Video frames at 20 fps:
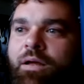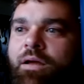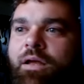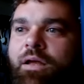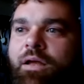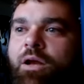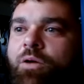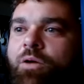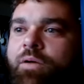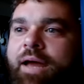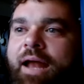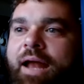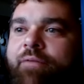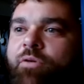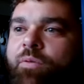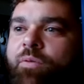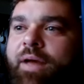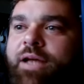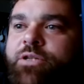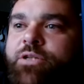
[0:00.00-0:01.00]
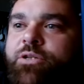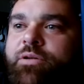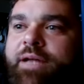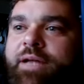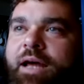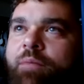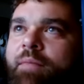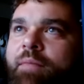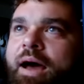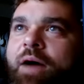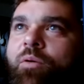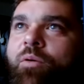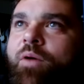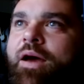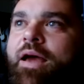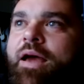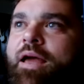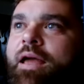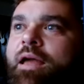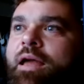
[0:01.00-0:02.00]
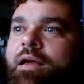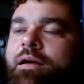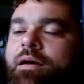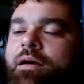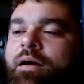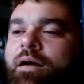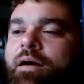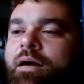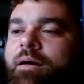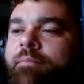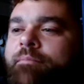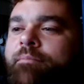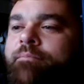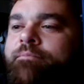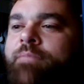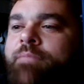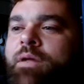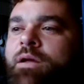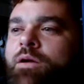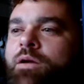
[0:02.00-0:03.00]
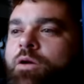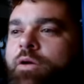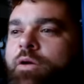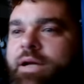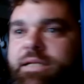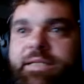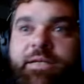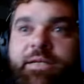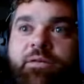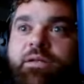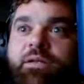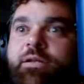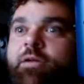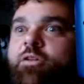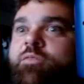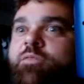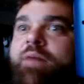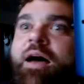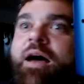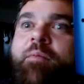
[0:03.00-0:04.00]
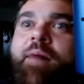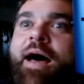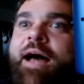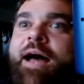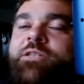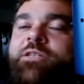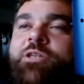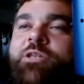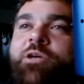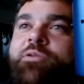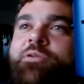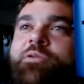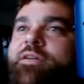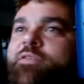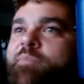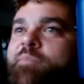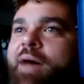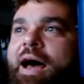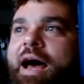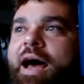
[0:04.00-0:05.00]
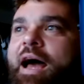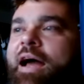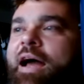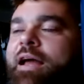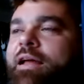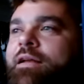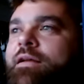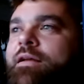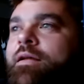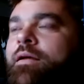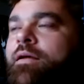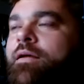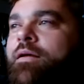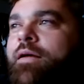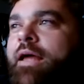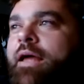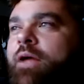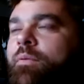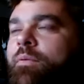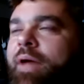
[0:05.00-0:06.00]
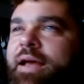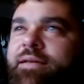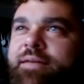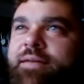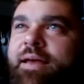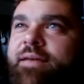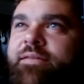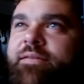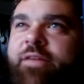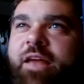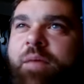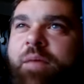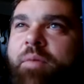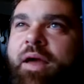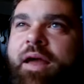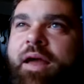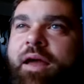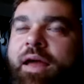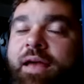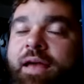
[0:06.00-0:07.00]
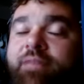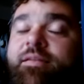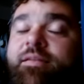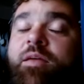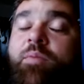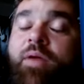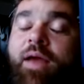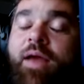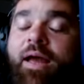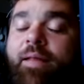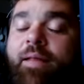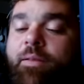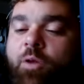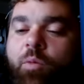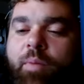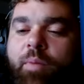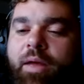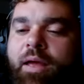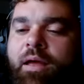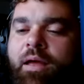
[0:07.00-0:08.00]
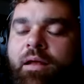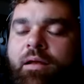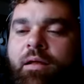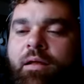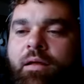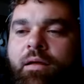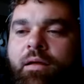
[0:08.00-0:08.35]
You know, kind of a racer down my way. Chris Hill that tunes my bikes, tuned his bike, and he raced SDBA a little bit.